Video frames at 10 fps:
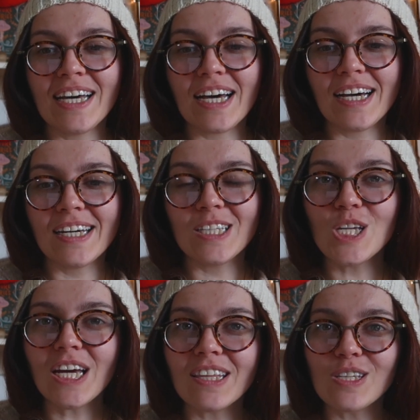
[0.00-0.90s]
And
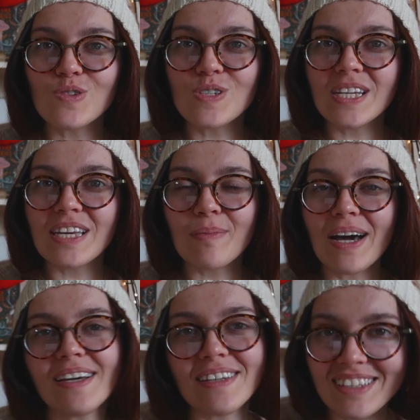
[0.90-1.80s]
yeah, thanks for sticking
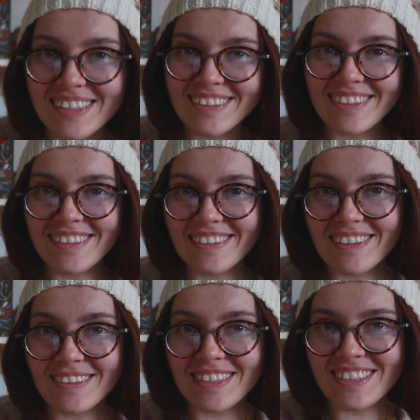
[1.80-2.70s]
by, and
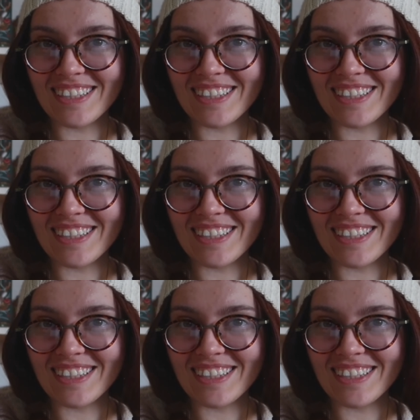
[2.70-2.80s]
I'll see you